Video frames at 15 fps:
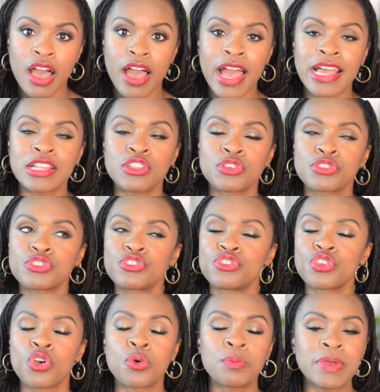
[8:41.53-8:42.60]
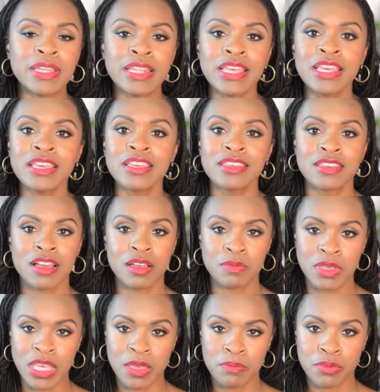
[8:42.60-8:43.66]
I know so many young
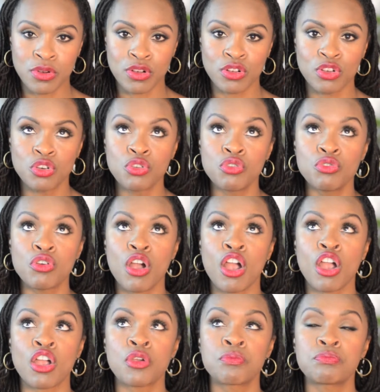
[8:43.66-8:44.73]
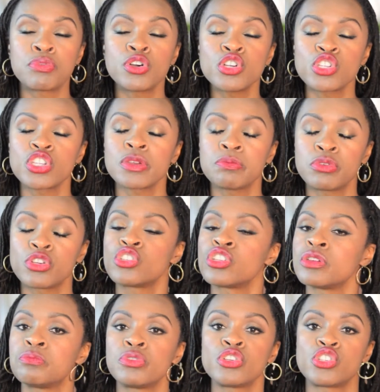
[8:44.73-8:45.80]
people who are pushing
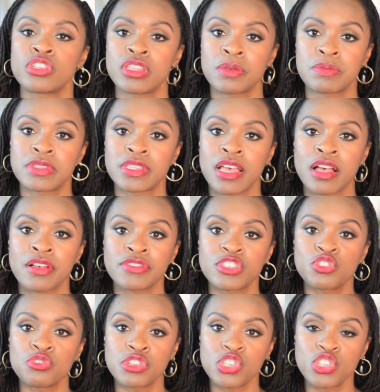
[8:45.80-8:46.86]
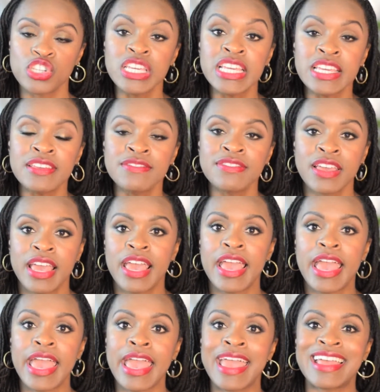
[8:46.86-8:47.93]
themselves to achieve
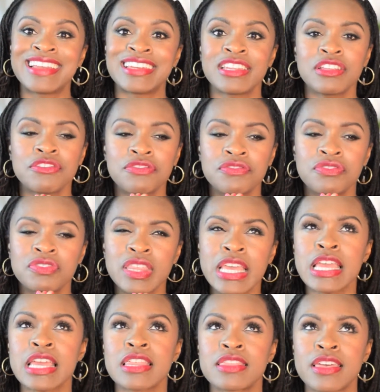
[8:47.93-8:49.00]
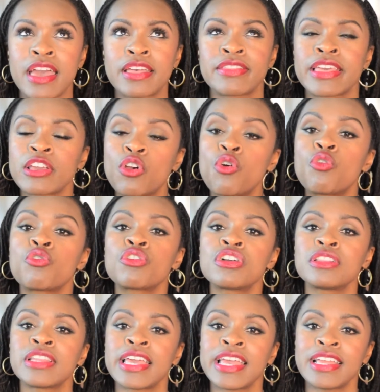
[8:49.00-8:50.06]
and think that they
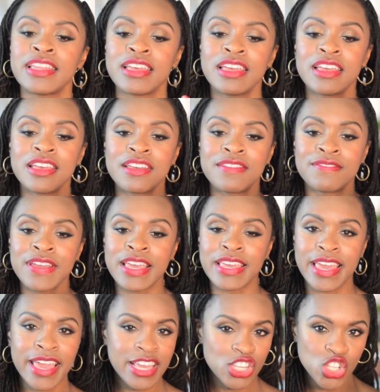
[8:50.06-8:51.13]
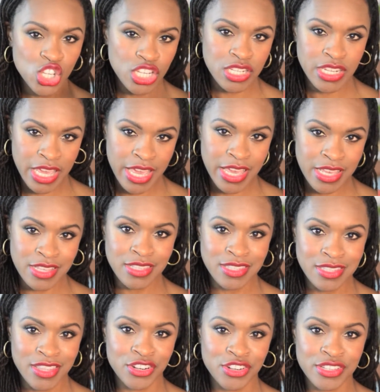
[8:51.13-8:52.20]
correlate vacation
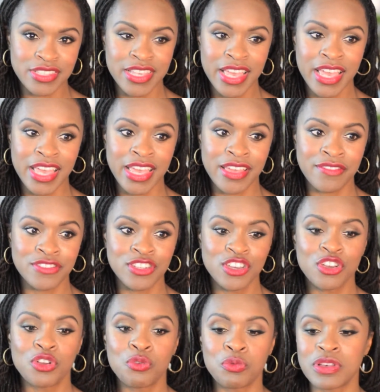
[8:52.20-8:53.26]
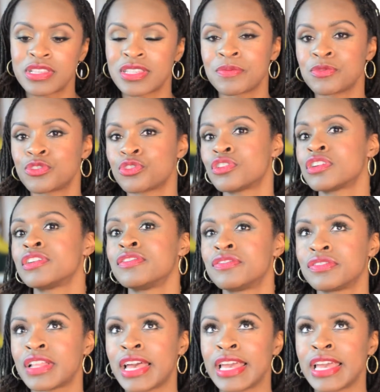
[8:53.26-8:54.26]
days that are saved with some sort of